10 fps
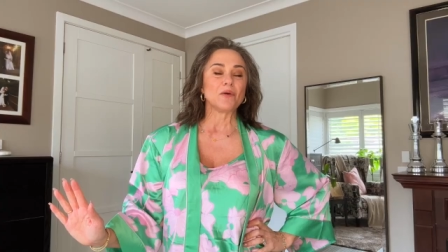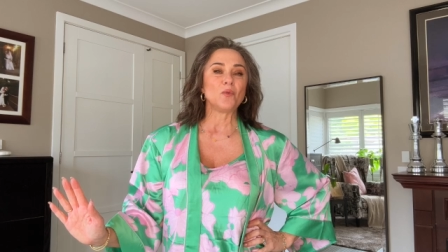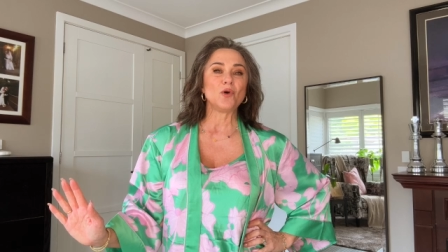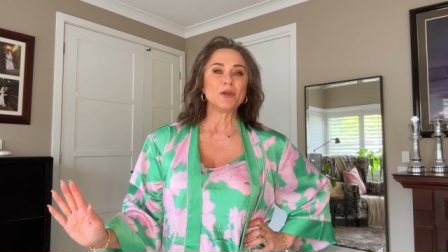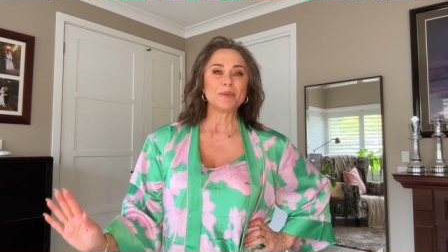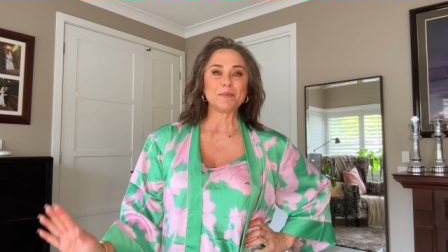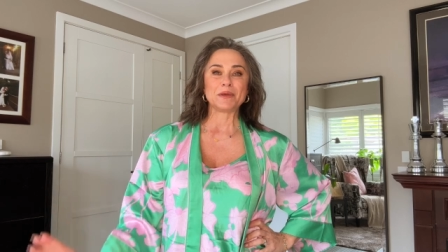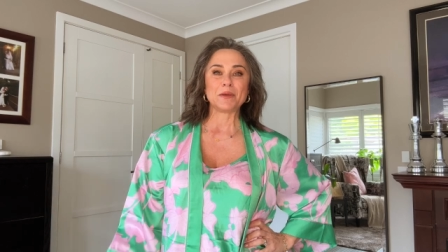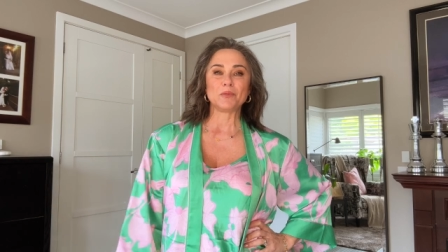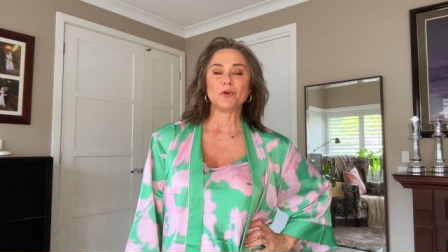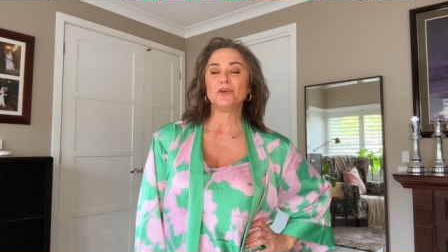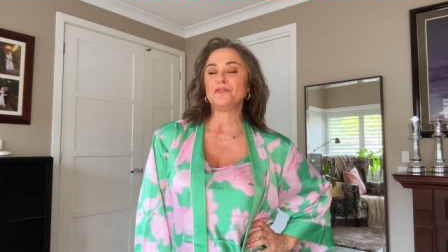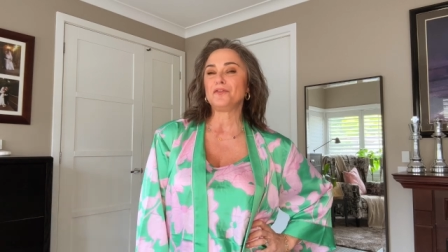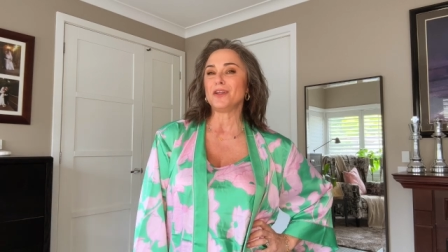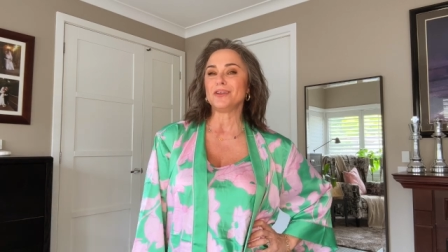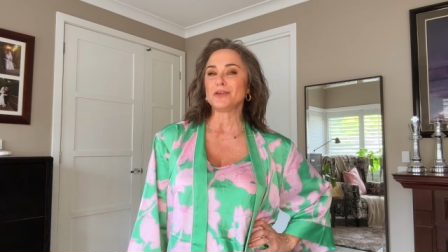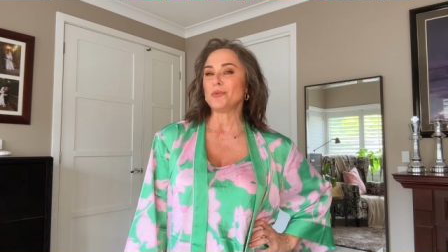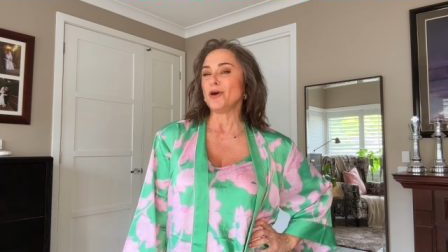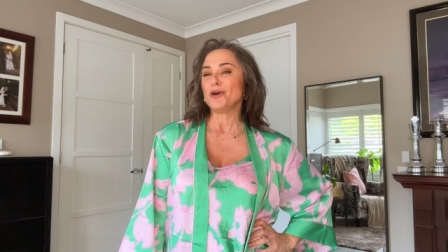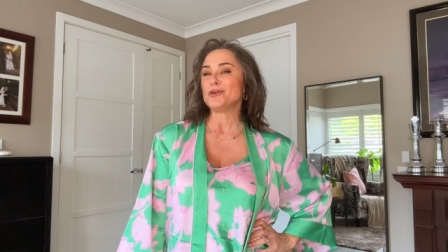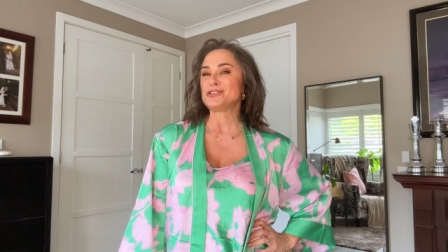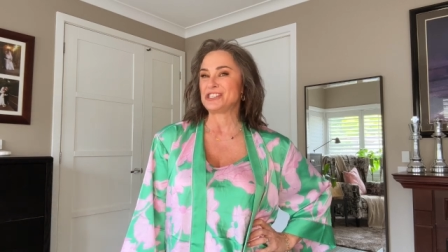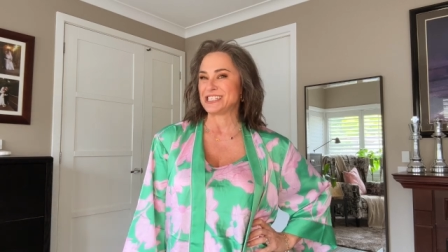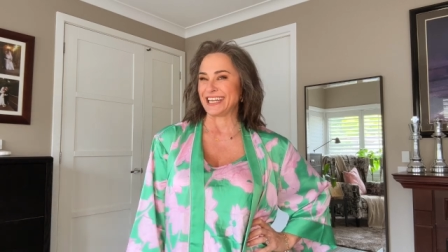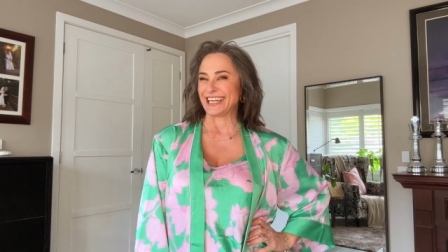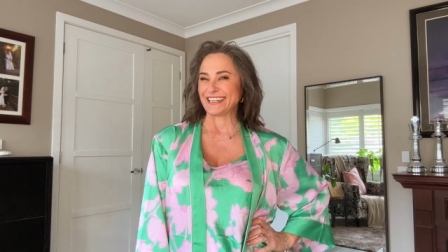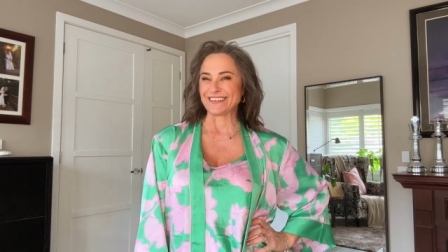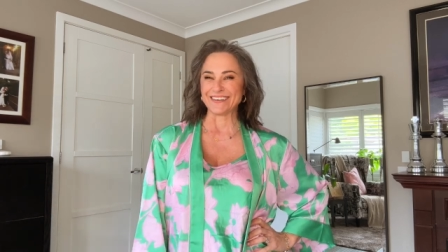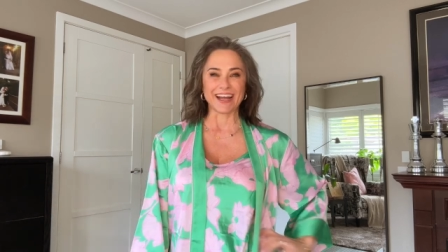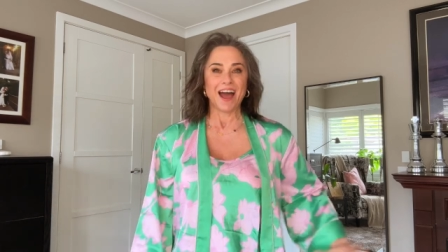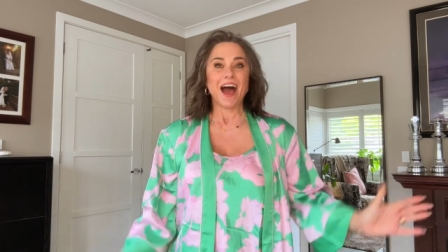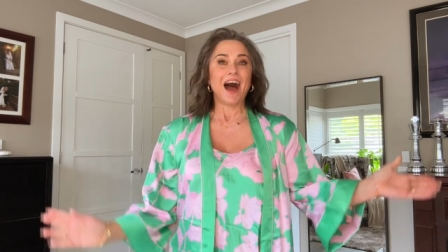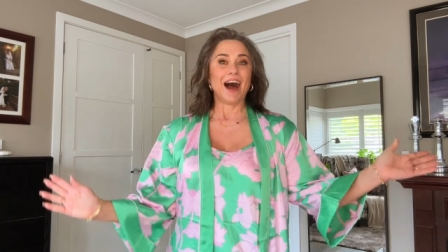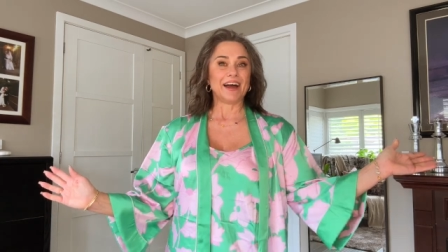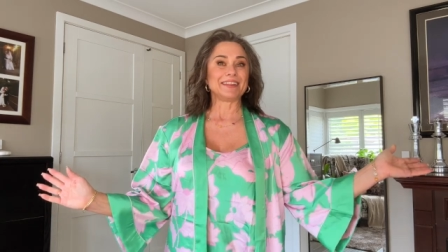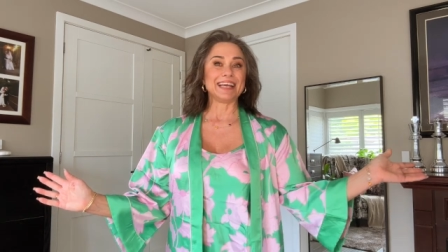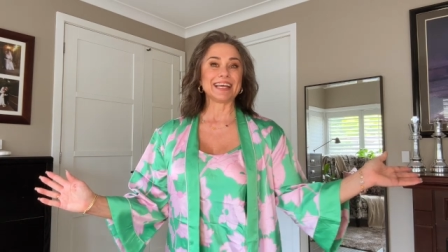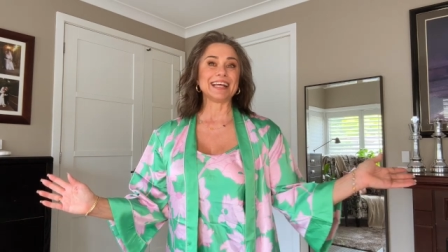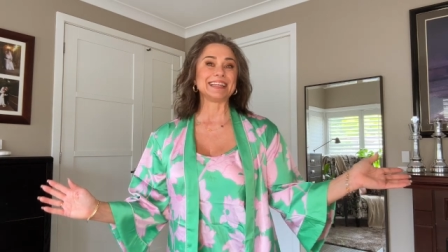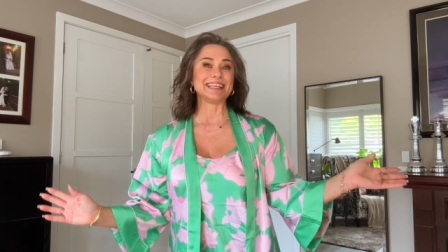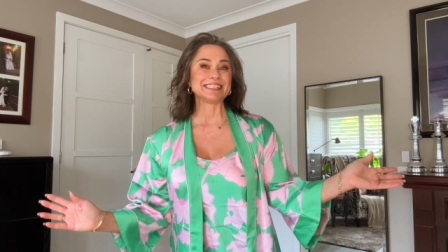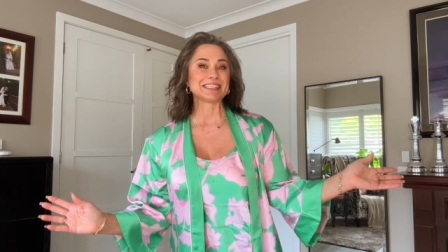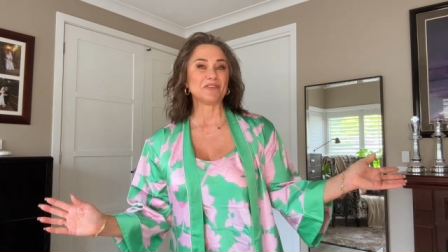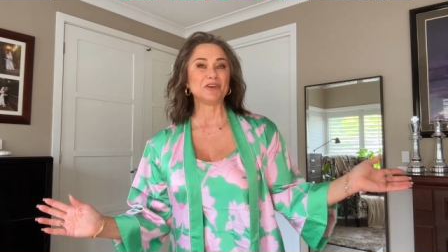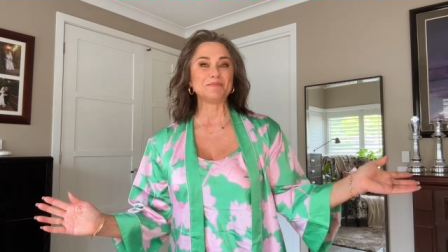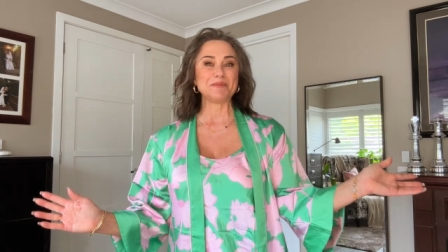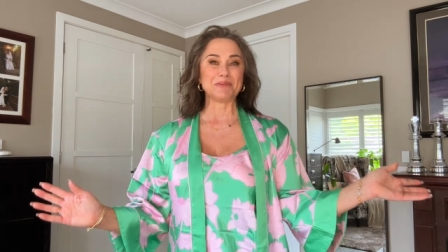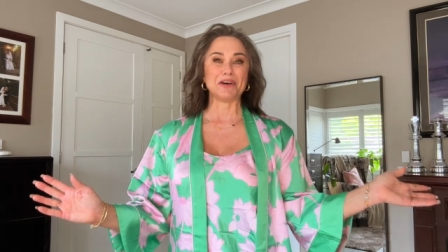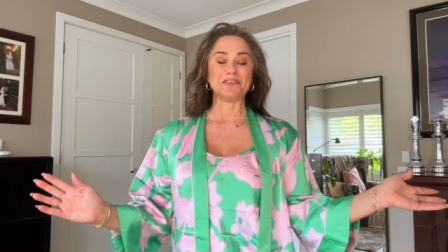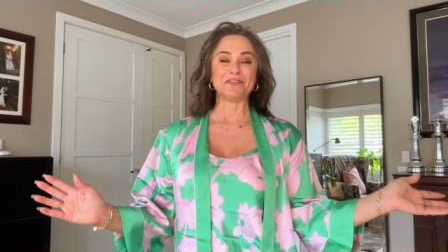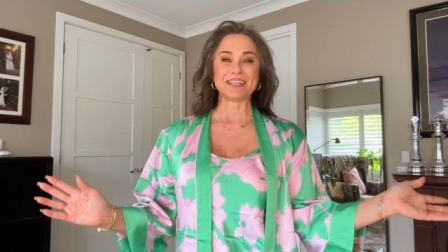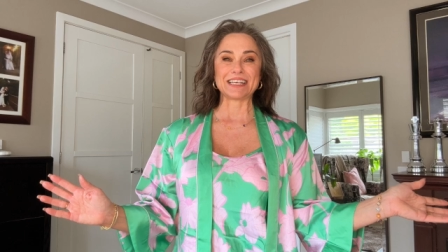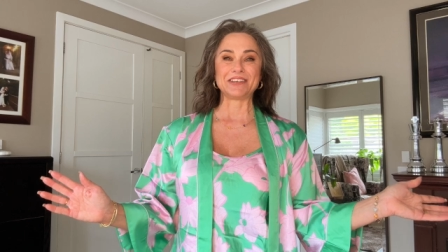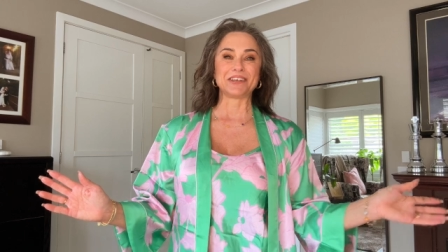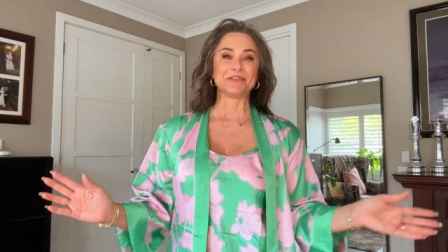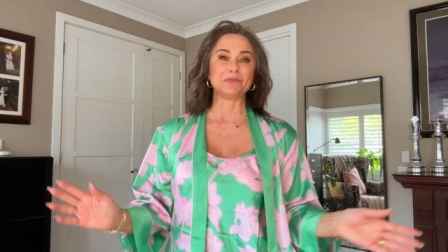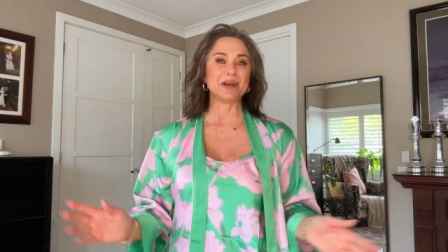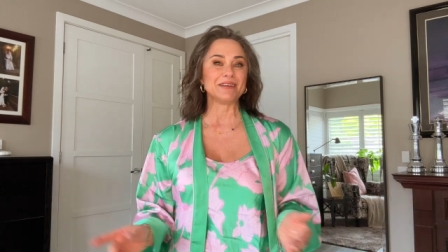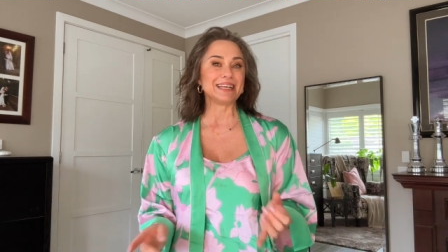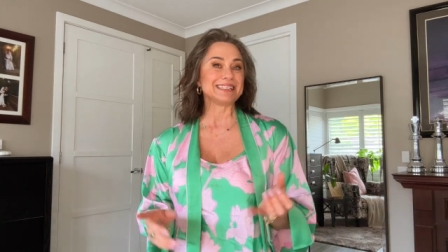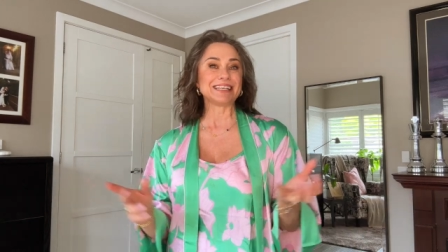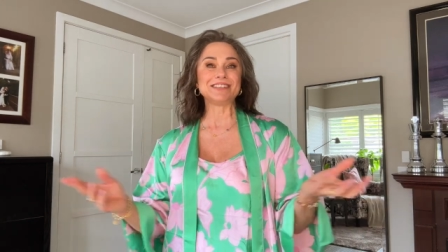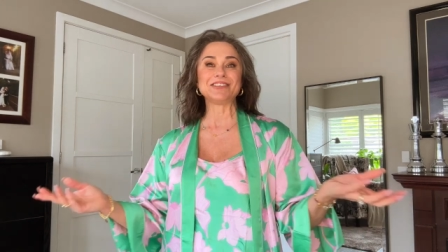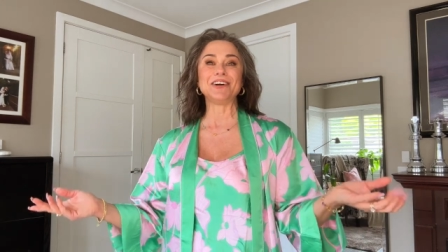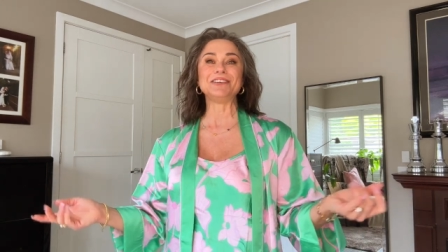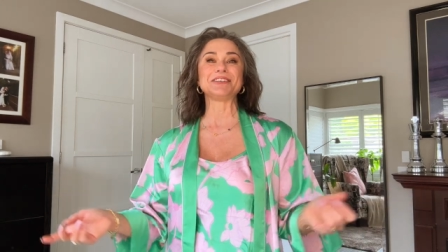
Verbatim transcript: worn by people who follow the boho chic look. I think this would be perfect. You could wear it, as I showed